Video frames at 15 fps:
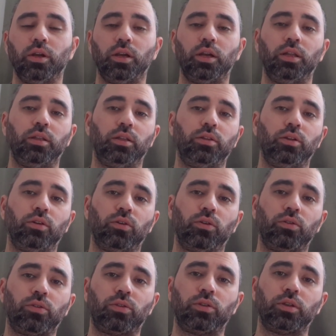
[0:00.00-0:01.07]
And then the
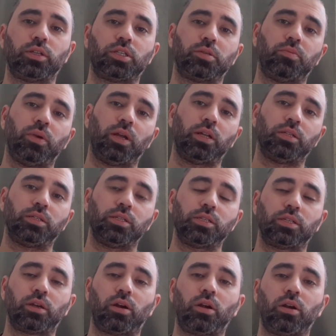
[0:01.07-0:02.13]
earth expands its
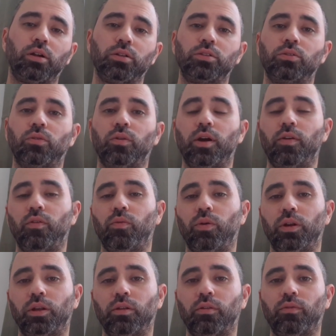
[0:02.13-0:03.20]
heart so
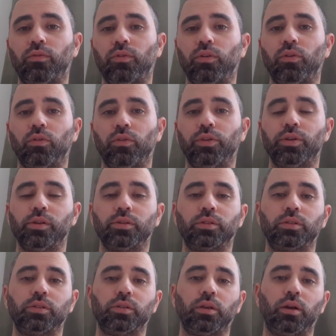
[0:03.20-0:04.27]
everyone can feel
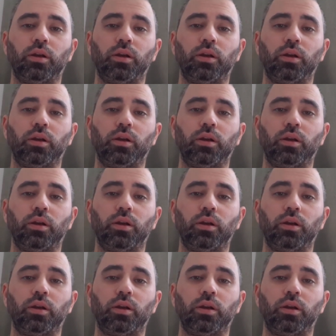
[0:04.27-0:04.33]
this